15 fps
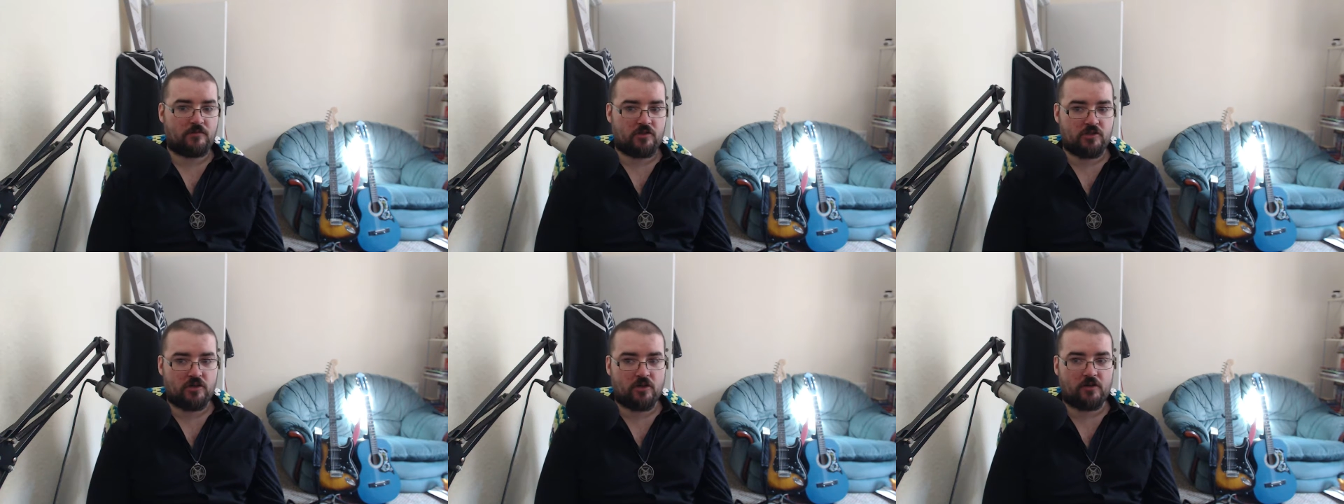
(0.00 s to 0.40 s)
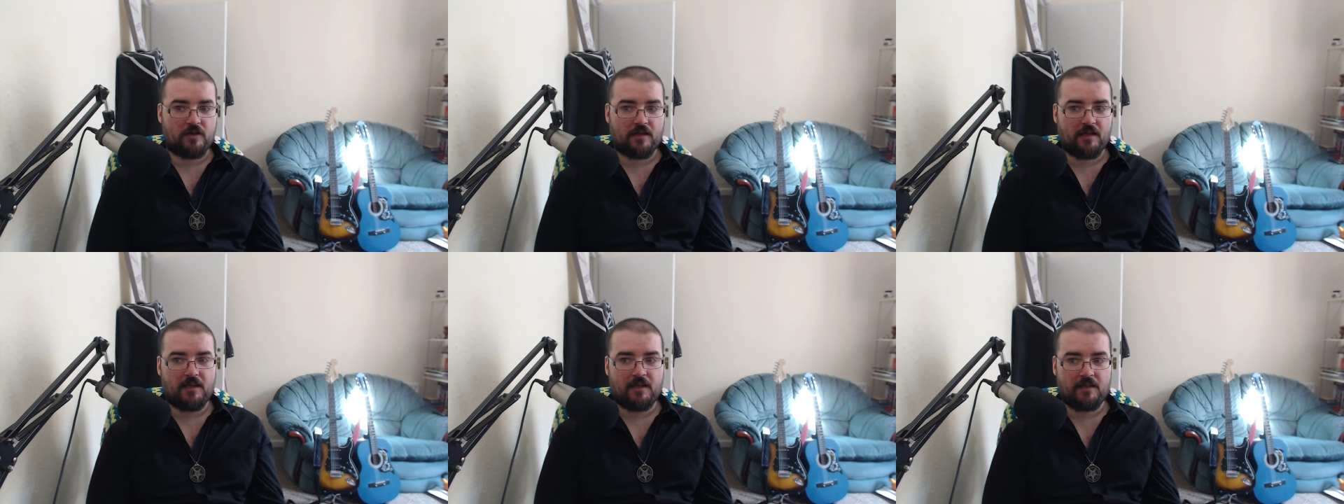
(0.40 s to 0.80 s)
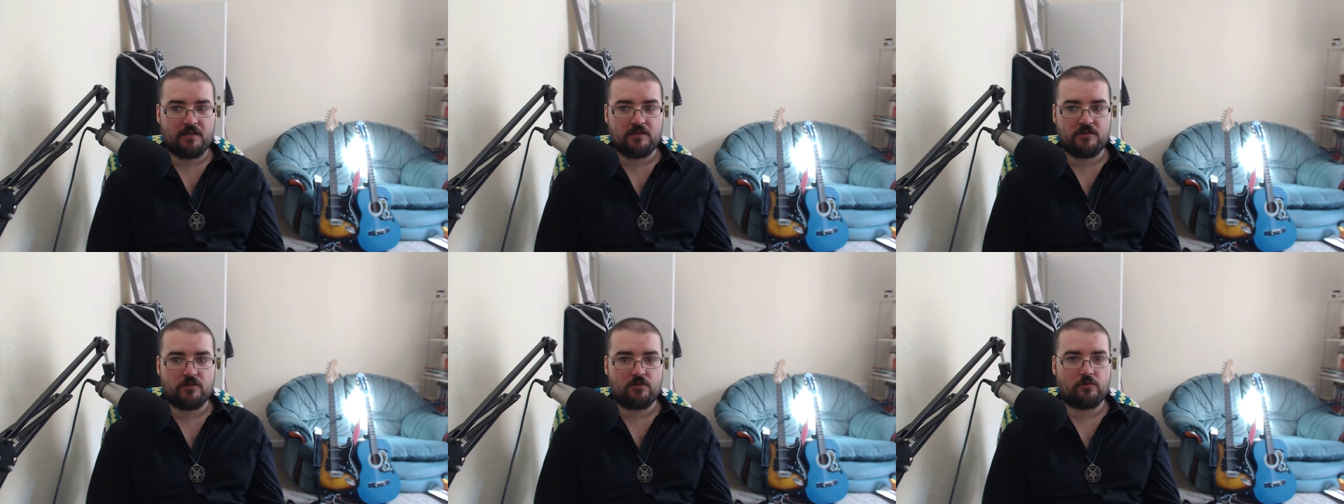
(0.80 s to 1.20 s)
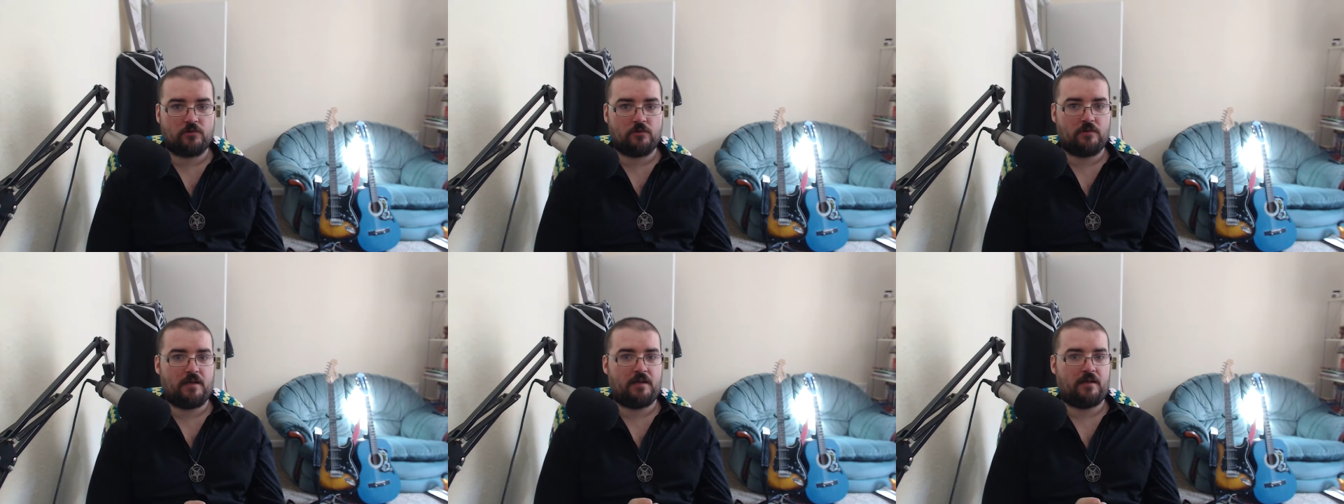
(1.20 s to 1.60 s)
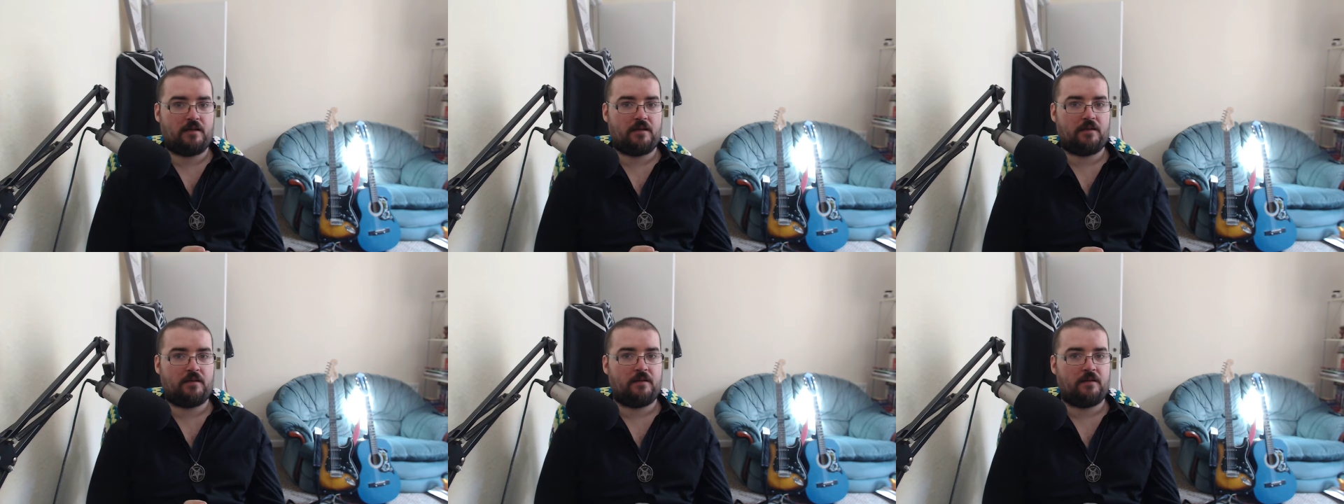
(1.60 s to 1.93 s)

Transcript: turning it into a